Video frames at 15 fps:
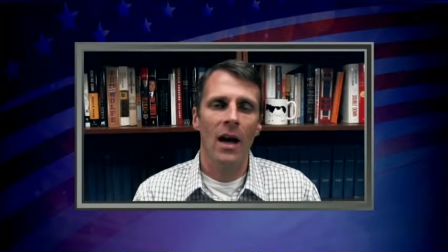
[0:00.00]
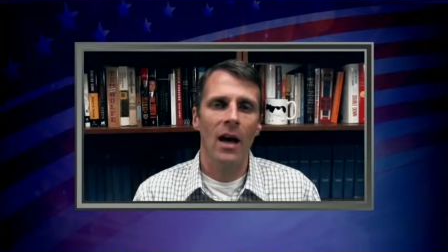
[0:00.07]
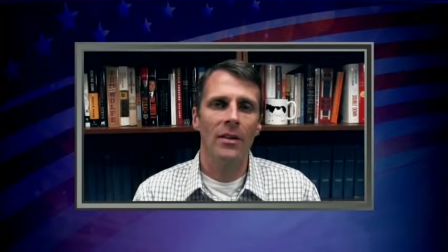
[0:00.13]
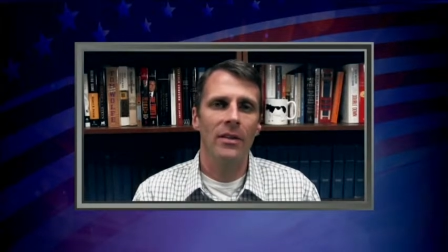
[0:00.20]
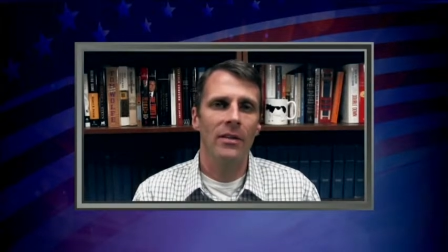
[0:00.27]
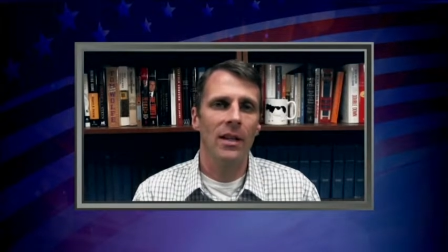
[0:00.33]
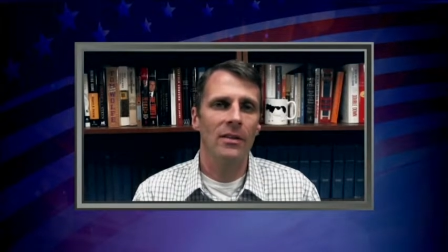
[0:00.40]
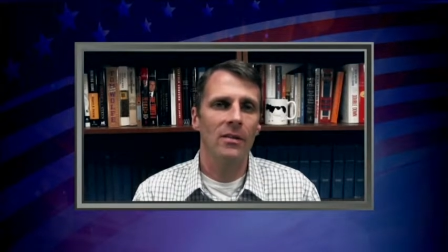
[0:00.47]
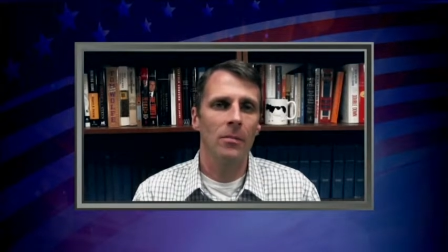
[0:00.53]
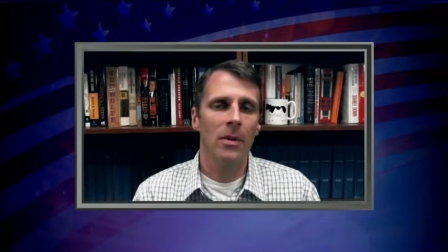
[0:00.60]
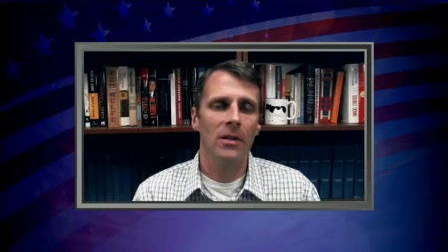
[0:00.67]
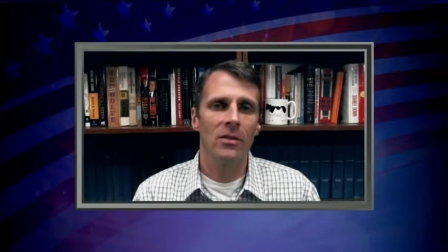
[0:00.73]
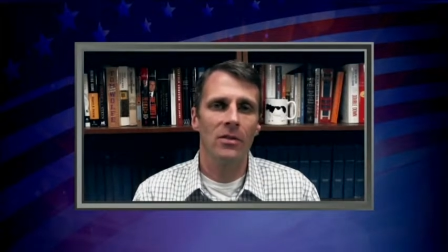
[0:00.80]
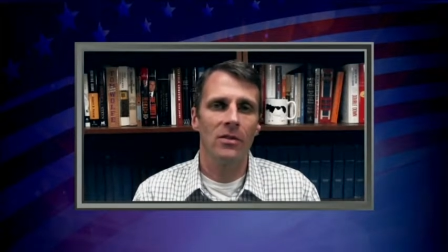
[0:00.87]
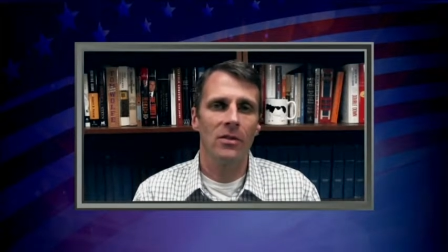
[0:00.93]
I think that's a
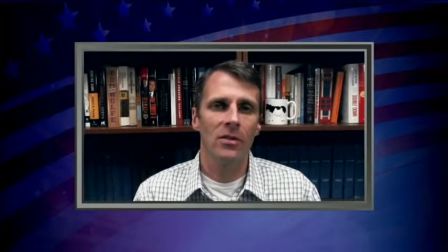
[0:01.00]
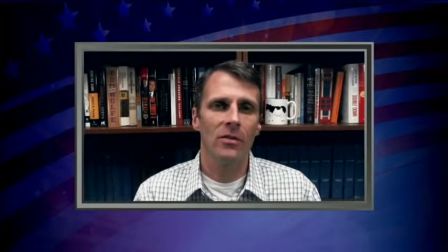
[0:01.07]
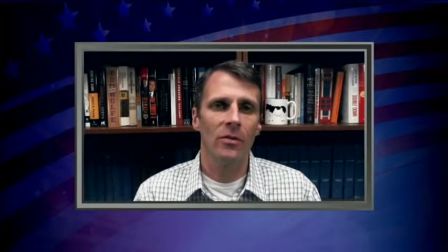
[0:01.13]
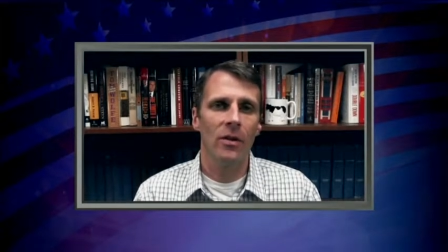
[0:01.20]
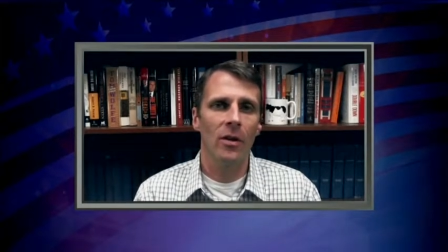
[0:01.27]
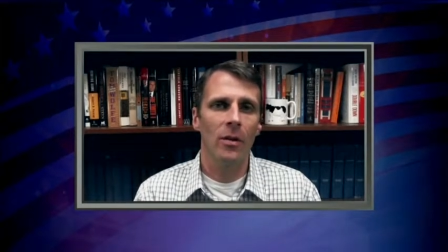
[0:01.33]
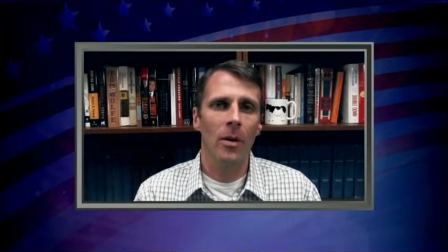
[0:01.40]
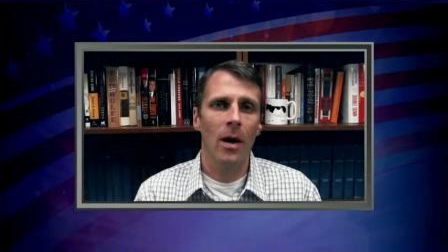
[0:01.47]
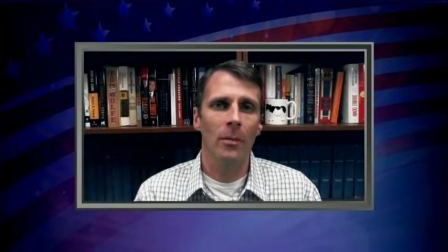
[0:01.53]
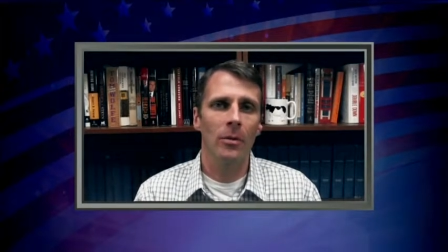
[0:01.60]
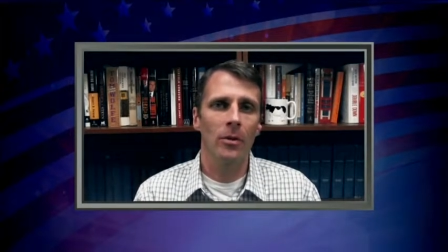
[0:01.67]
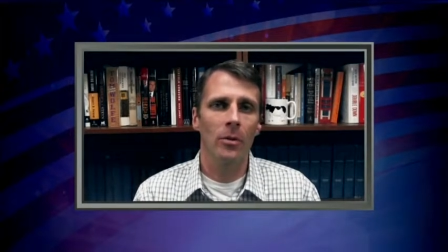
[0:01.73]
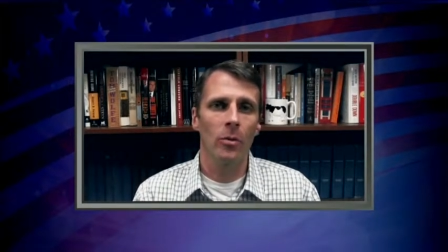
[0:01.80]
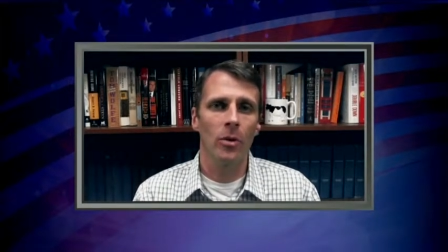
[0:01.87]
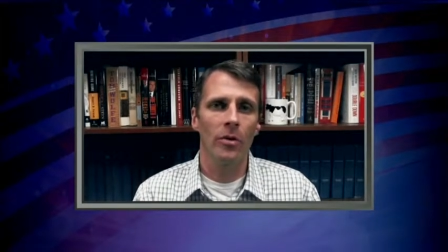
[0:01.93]
message that's very
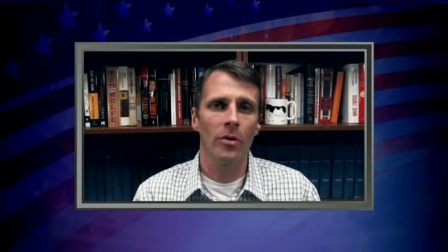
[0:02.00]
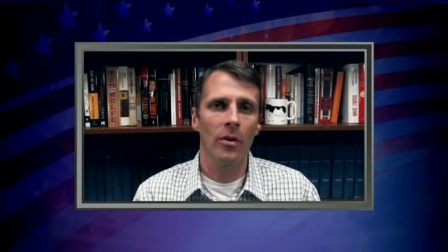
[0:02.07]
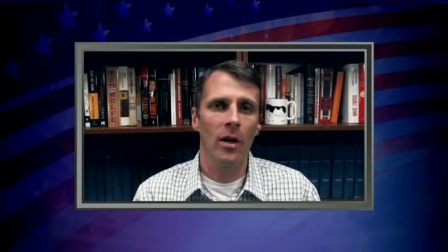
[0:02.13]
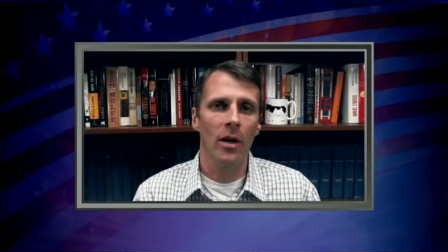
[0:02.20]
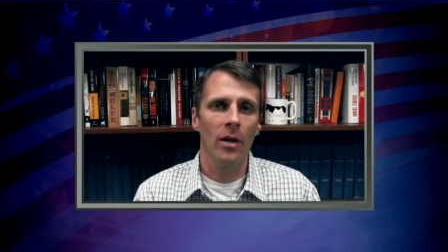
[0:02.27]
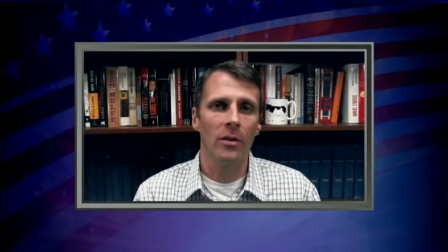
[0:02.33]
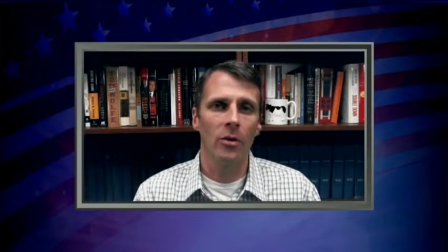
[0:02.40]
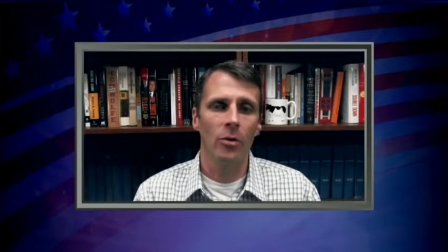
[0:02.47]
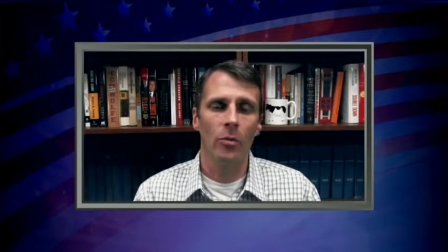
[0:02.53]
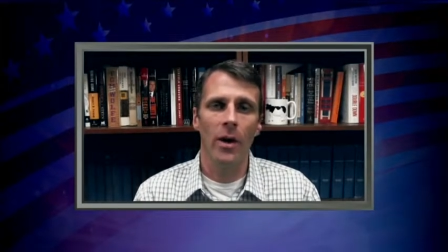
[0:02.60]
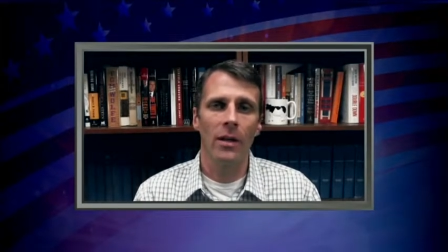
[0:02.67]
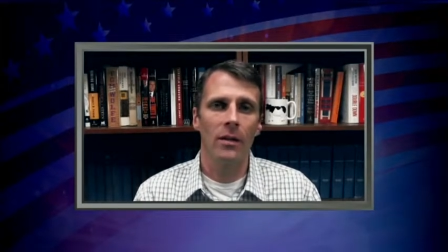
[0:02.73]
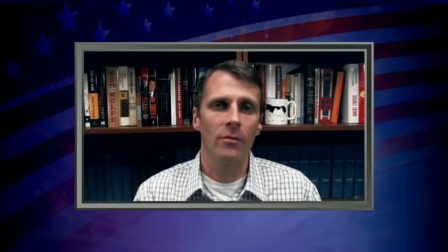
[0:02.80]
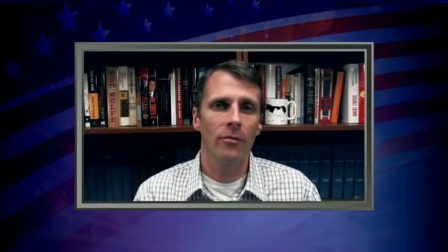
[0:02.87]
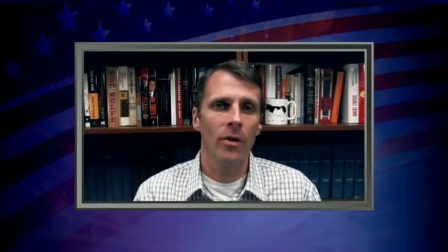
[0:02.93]
popular with uh, you know
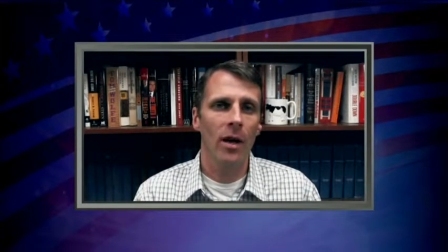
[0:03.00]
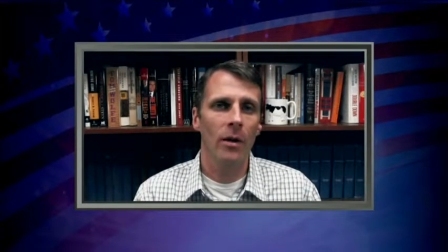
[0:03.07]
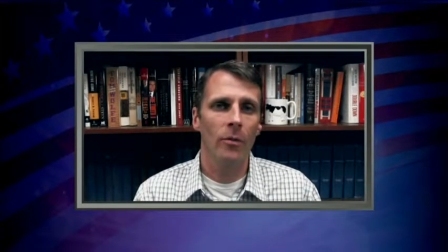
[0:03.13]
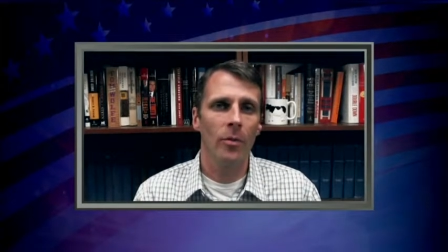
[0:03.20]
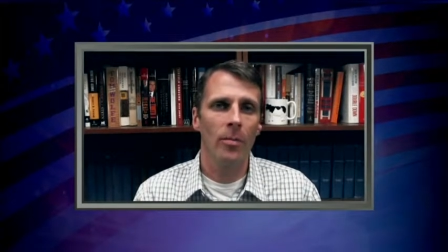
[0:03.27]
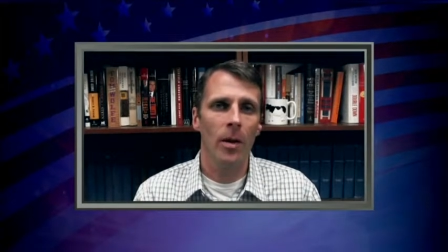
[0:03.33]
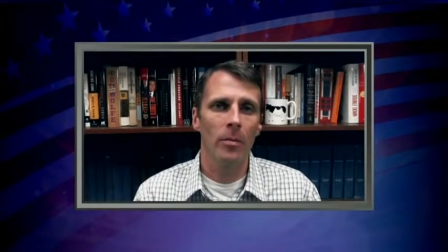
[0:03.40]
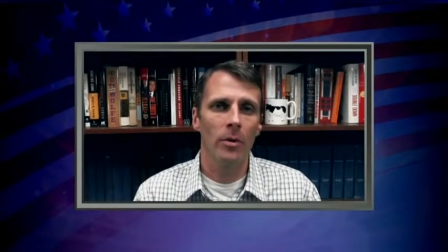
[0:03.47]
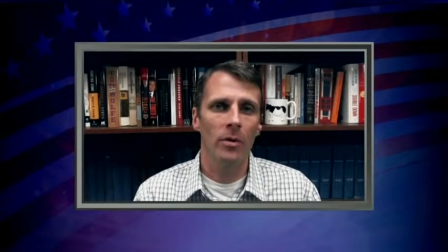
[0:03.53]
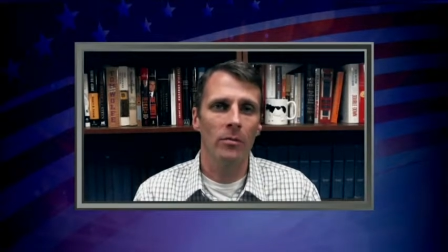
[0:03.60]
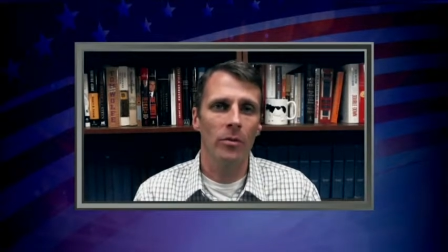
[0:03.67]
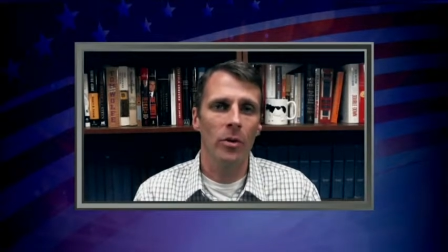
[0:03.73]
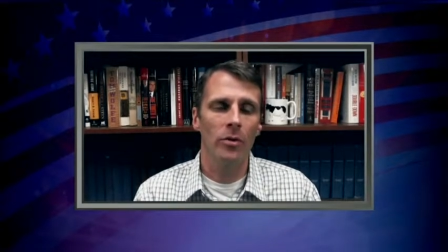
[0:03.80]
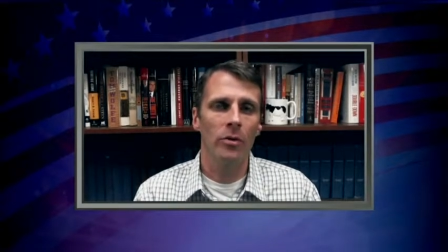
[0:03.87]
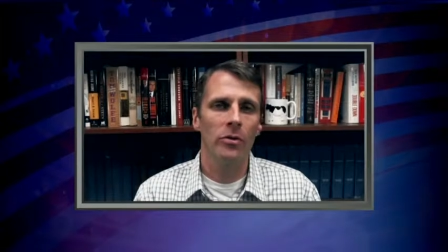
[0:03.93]
rank and file Republican
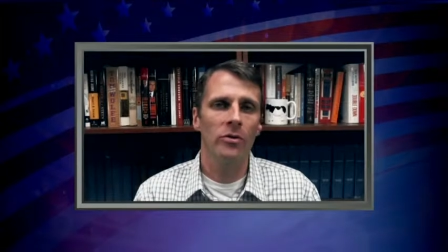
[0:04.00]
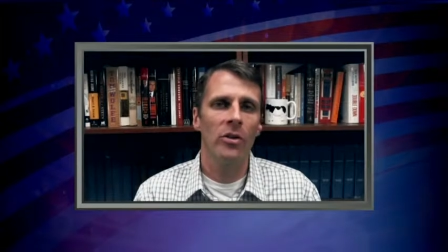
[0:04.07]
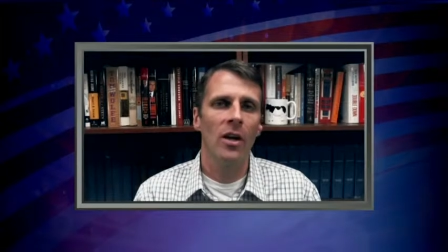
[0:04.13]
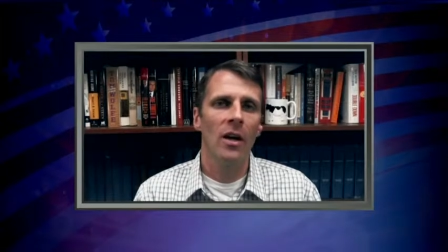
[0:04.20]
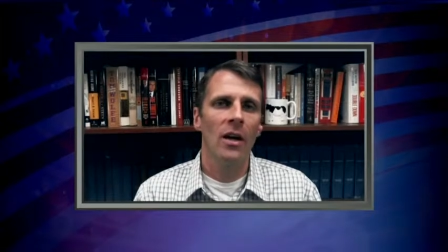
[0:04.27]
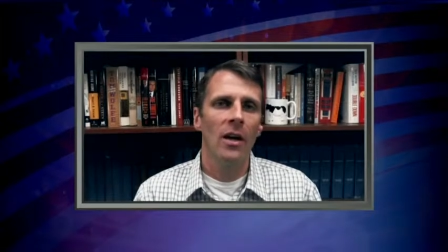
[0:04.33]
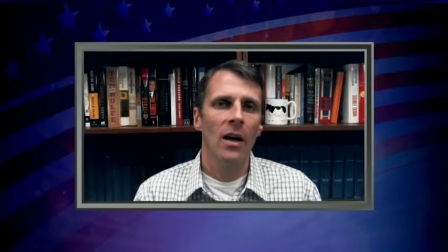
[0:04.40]
voters.